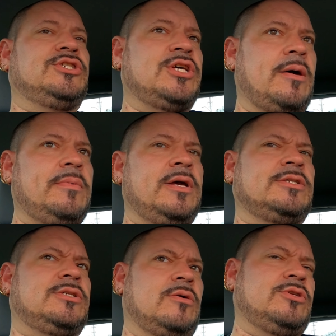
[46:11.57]
It's
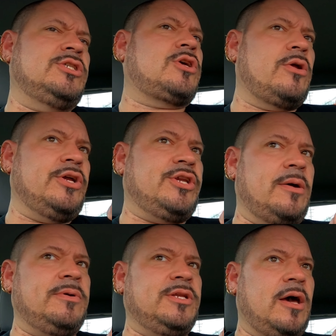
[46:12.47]
it's just go to
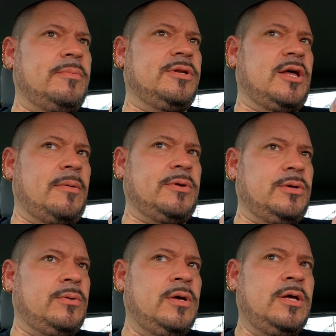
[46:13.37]

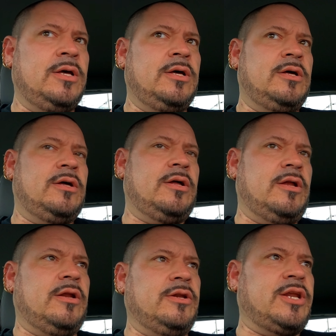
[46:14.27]

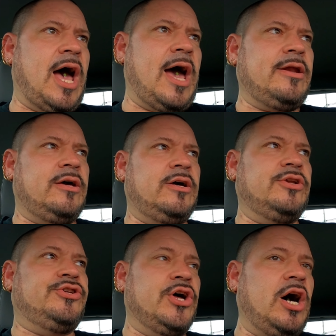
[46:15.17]
www dot
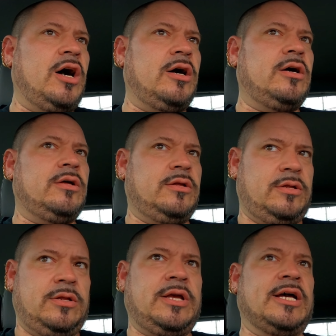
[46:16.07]
uh,
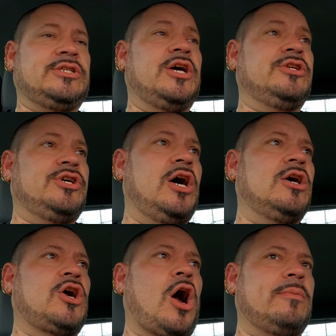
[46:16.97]
yes,
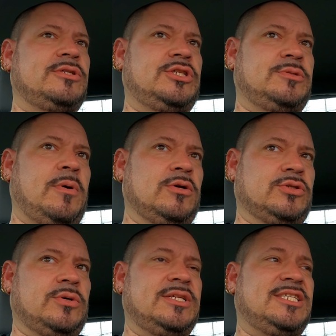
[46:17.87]
Doug Garbage
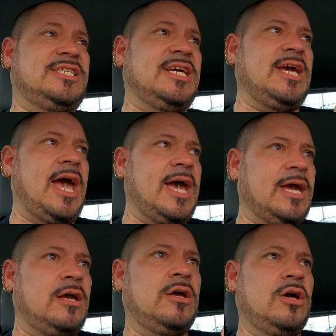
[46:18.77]
Disposal. It's D
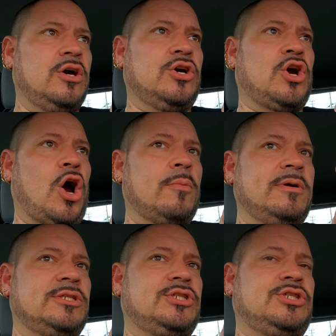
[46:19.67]
A
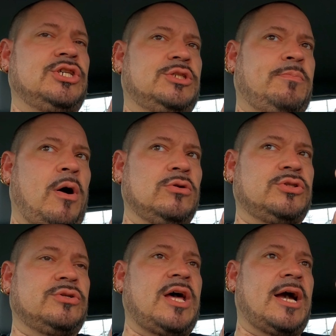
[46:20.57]

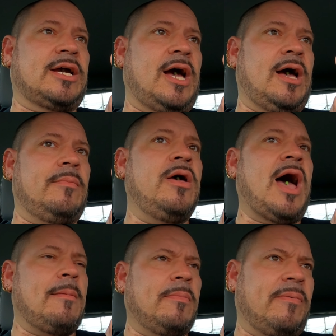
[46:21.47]
GarbageDisposal.com.
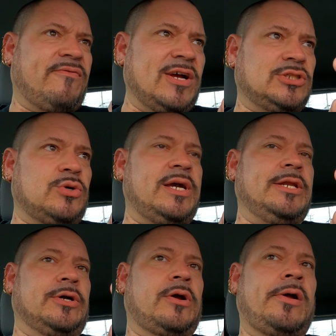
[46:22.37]
I'm a professional
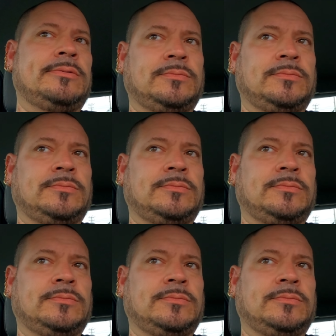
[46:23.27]
eater.